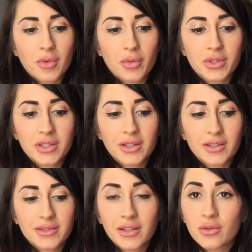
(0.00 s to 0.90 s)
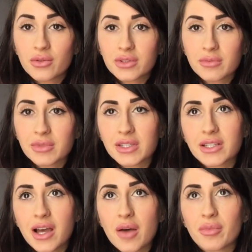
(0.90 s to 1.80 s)
which is an awesome
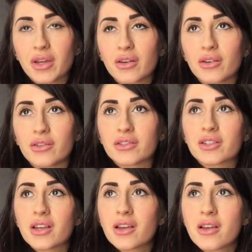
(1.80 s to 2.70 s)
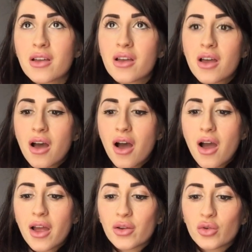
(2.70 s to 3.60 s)
start because
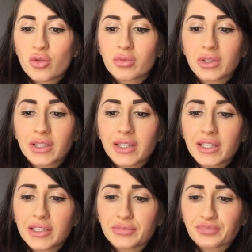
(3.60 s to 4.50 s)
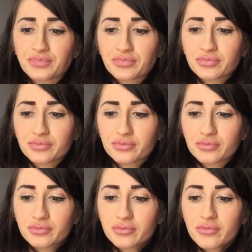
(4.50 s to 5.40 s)
I normally
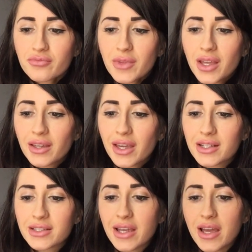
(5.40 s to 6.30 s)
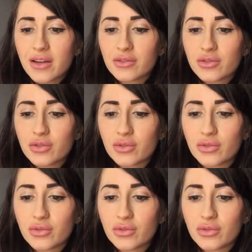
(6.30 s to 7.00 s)
get down to,